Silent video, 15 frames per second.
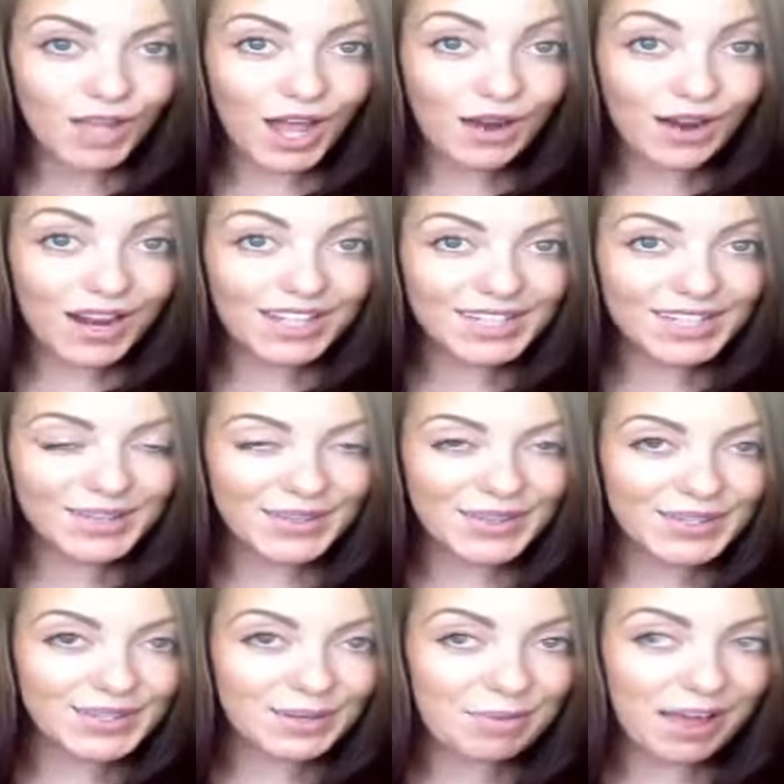Alright, so
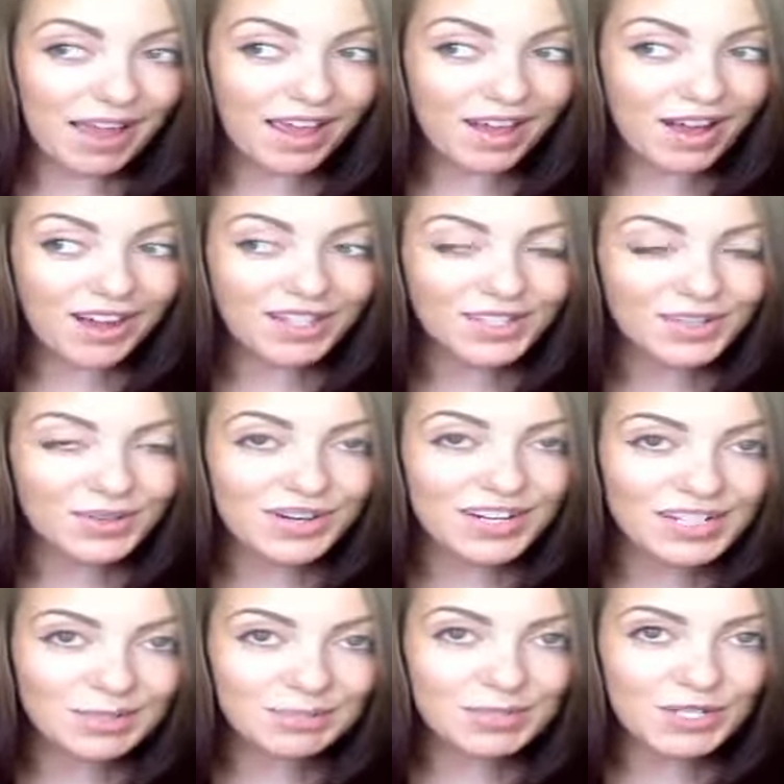those are my
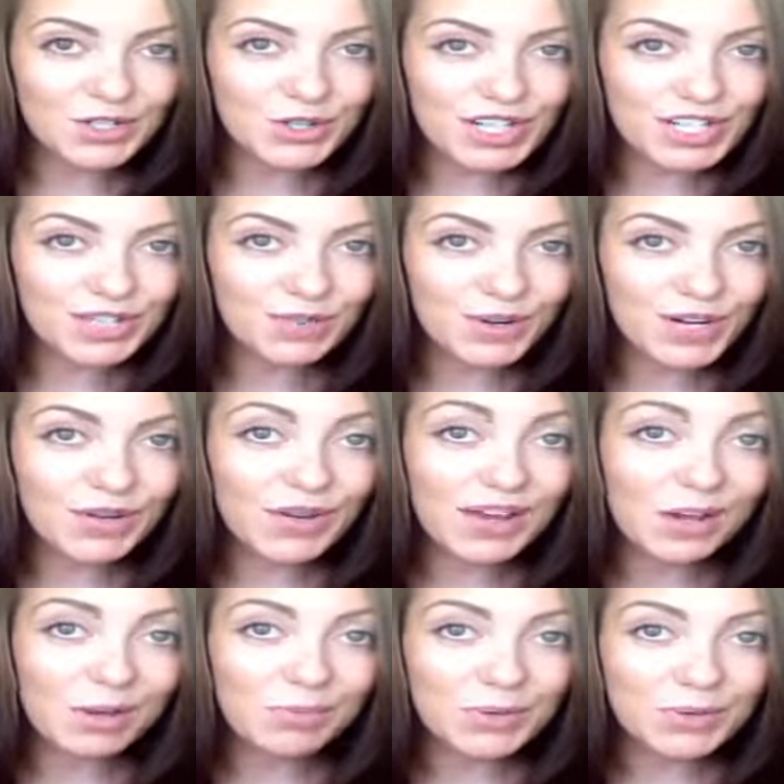contouring tips and tricks for you. I
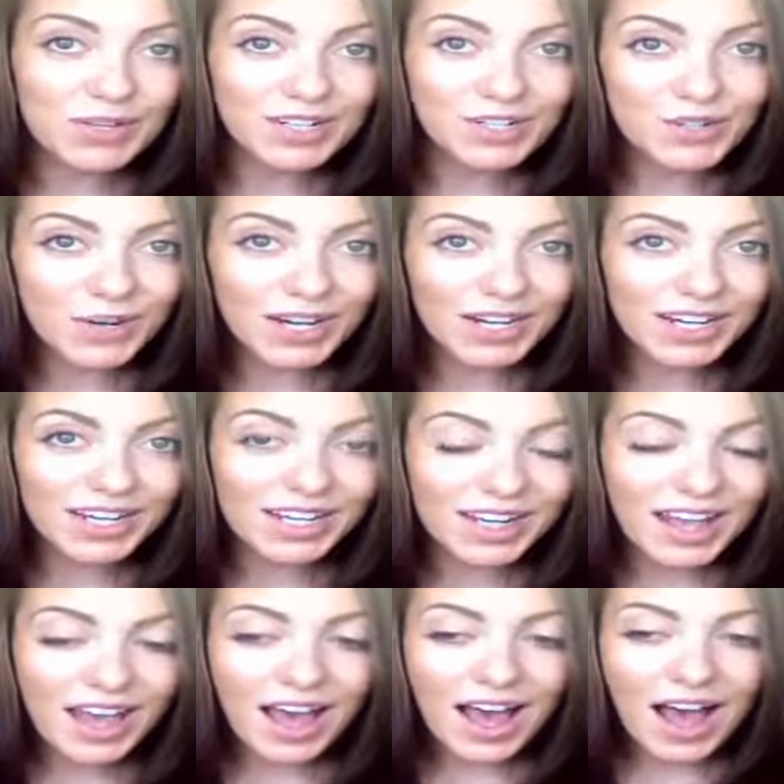hope you enjoyed it.
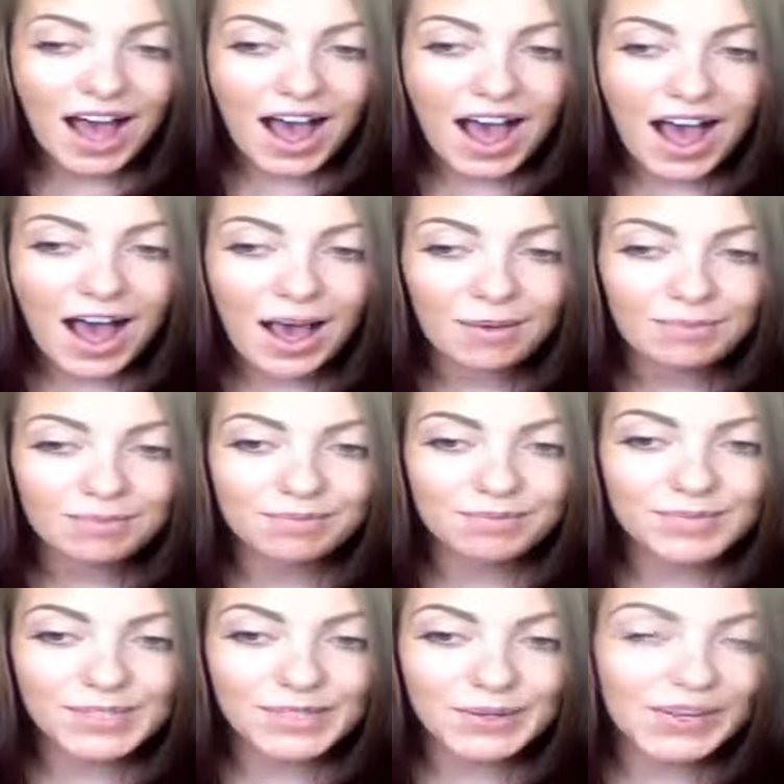
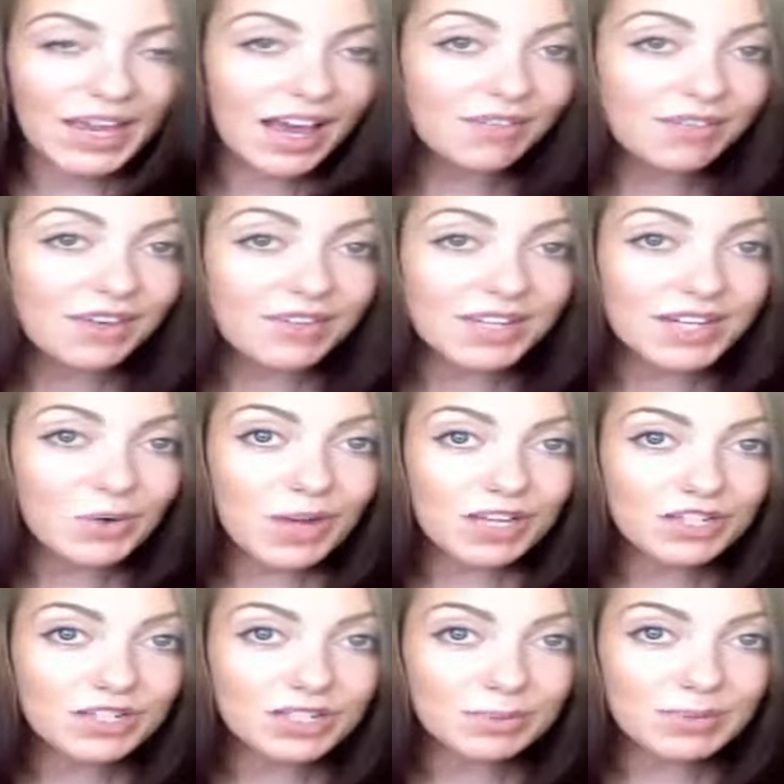So yeah, if you have any
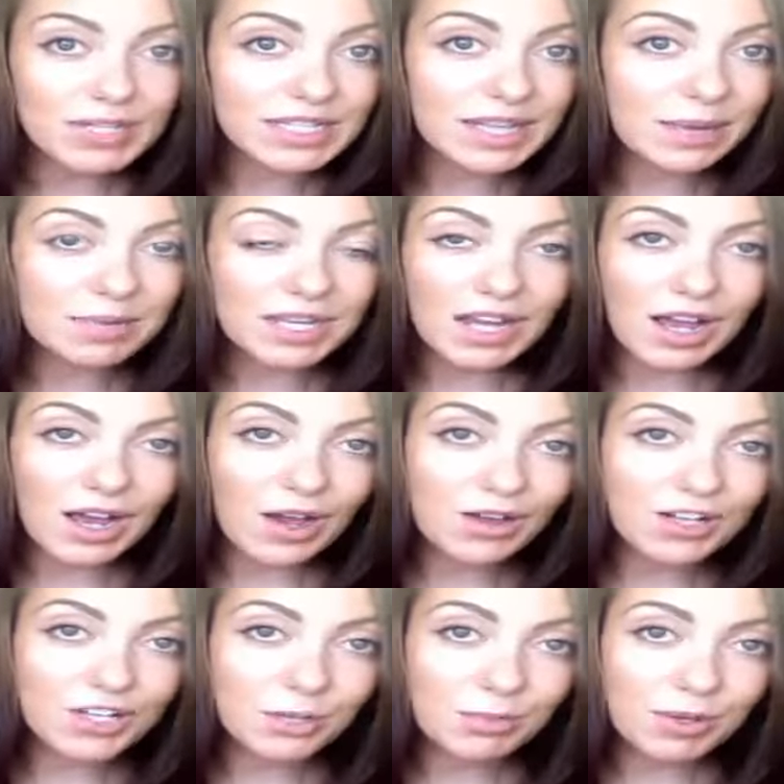questions, please let me know.
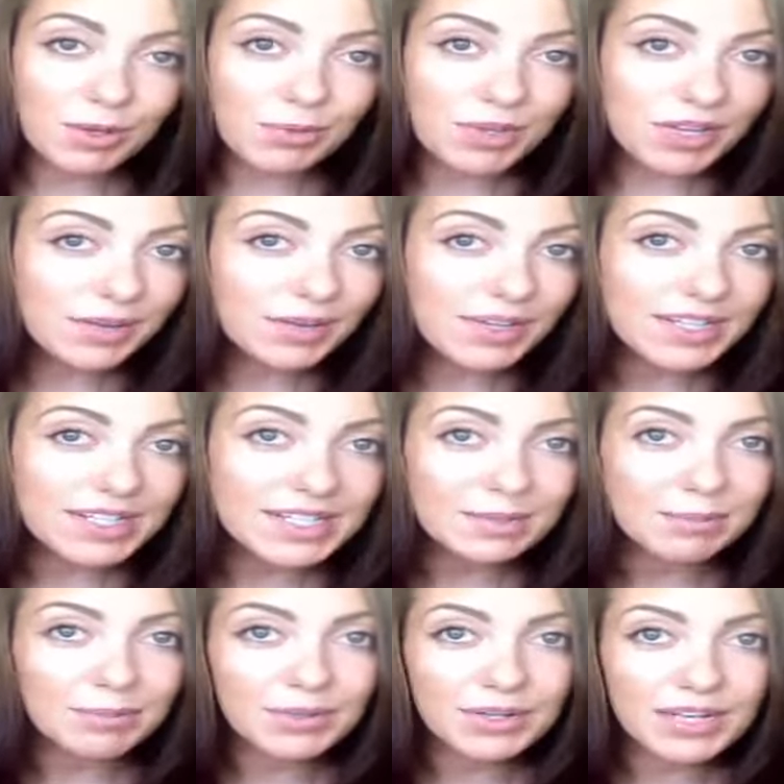It should be really, really
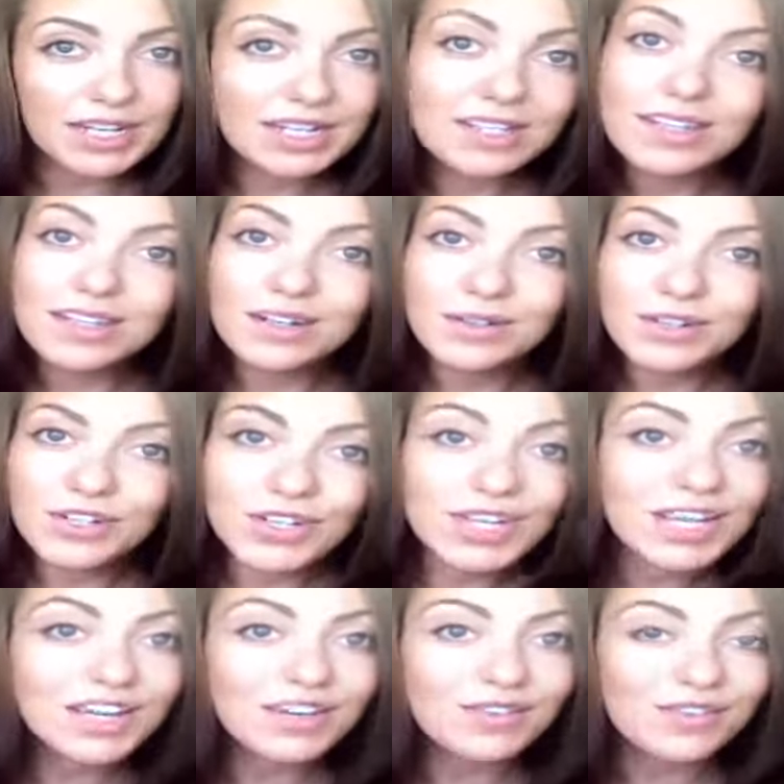simple and easy to
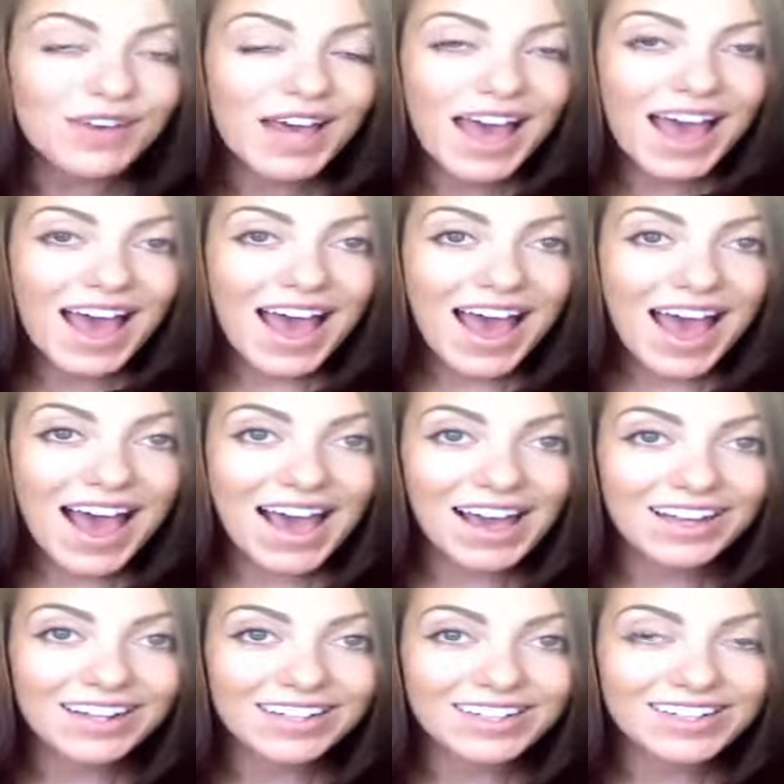achieve.
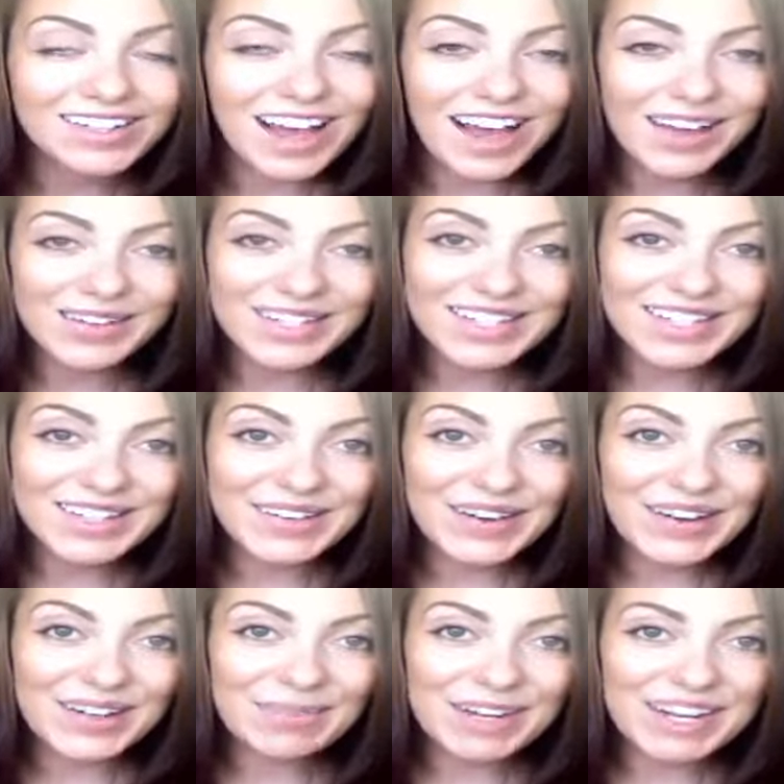And I'll see you
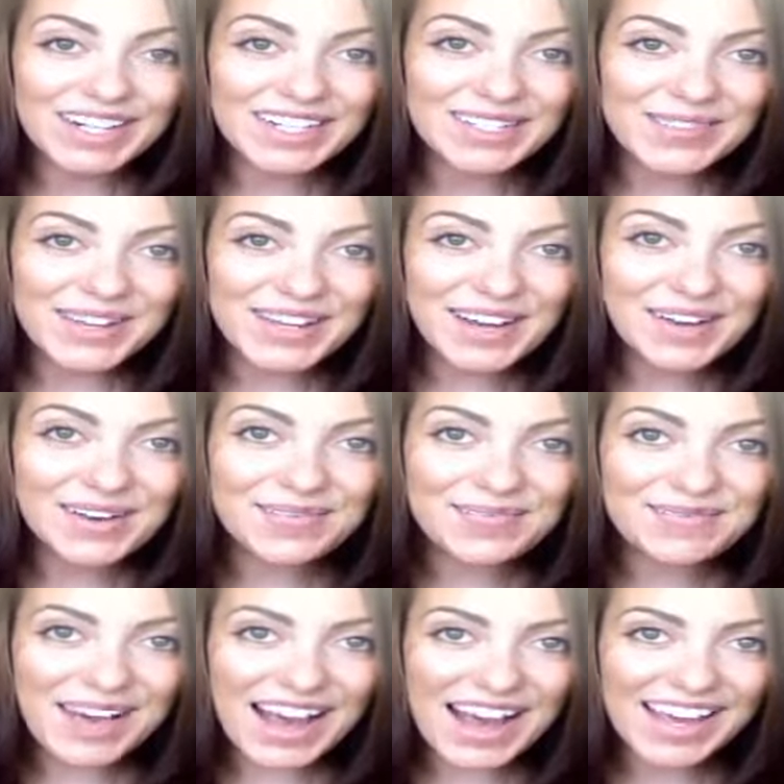all in my next video.
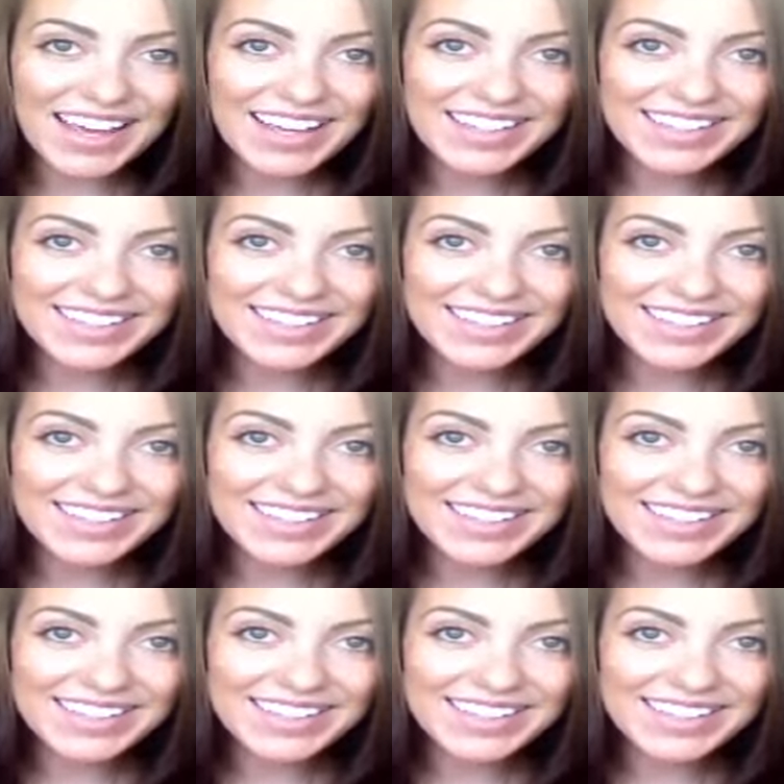Bye.